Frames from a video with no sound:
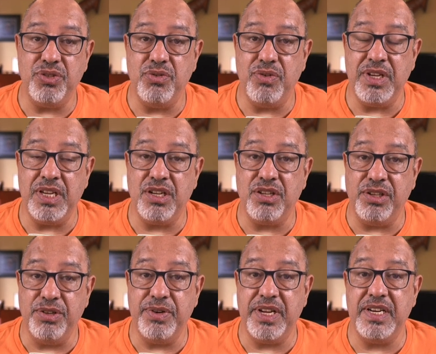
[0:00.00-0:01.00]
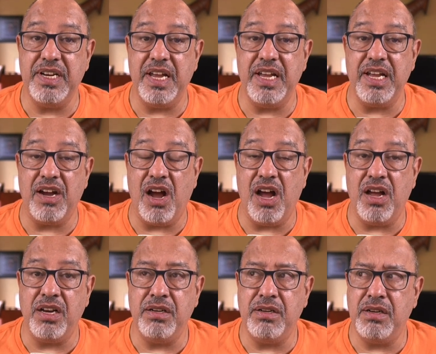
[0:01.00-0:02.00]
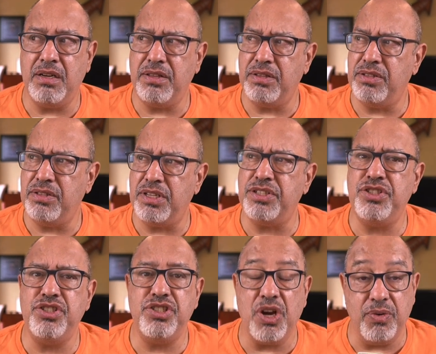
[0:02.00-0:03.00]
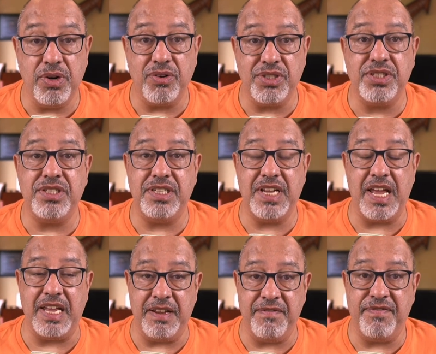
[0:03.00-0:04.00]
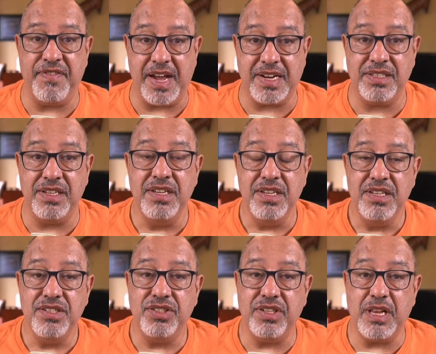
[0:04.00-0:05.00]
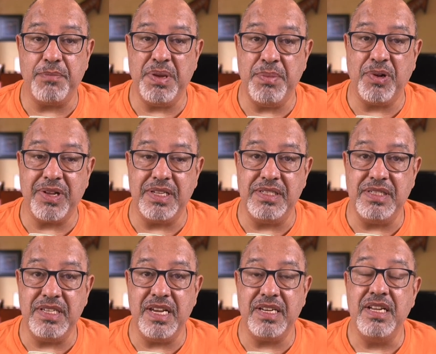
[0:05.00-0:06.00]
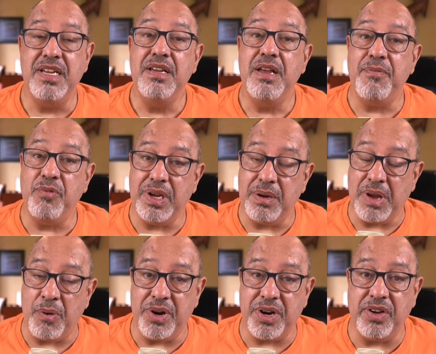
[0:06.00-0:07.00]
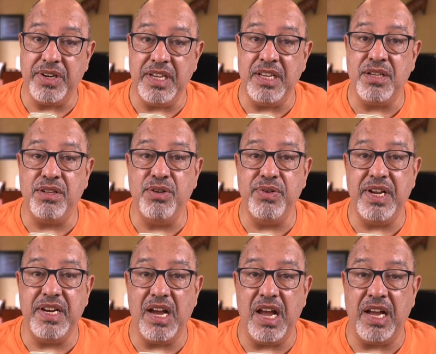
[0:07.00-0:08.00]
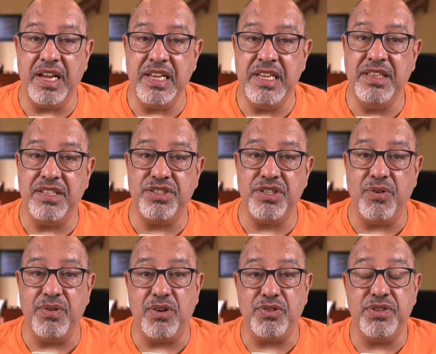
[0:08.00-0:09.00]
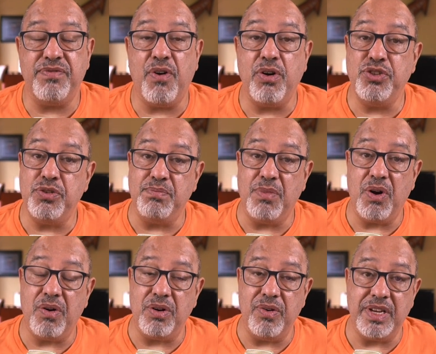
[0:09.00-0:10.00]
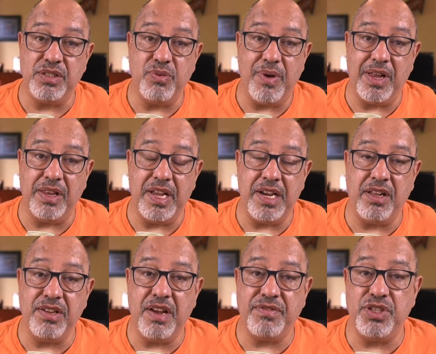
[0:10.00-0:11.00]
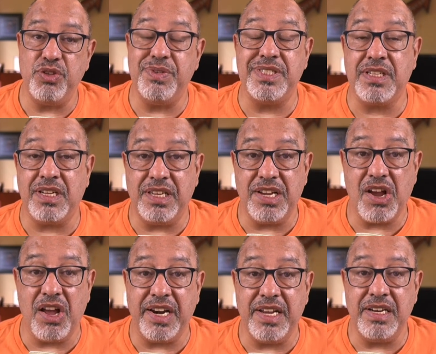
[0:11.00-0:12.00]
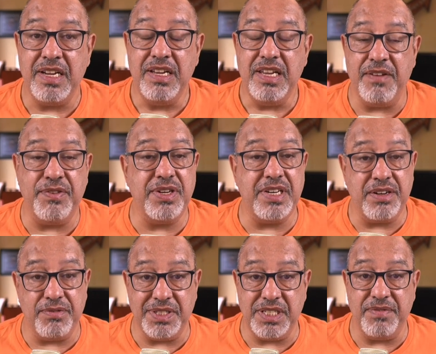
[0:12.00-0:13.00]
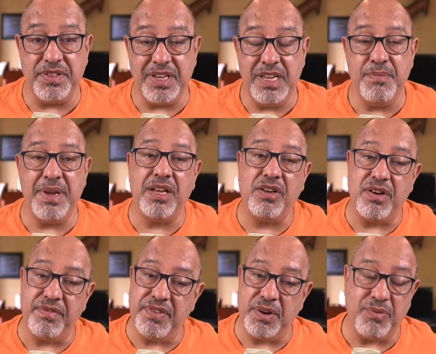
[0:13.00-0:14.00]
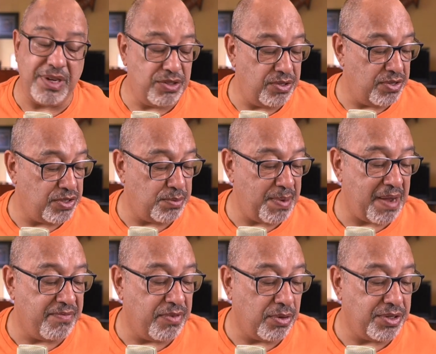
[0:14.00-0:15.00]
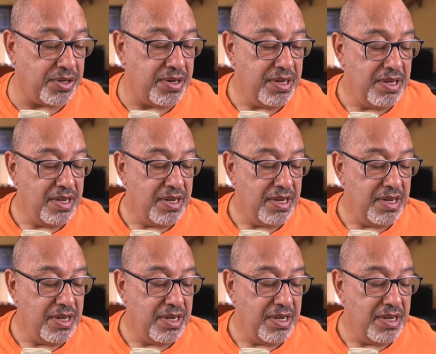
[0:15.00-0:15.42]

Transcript: to include it on the show notes today, in fact, so that people can see it. We're going to include it in the show notes for tomorrow as well. And all you have to do is click on it. If you didn't receive the email or if it went to your spam folder,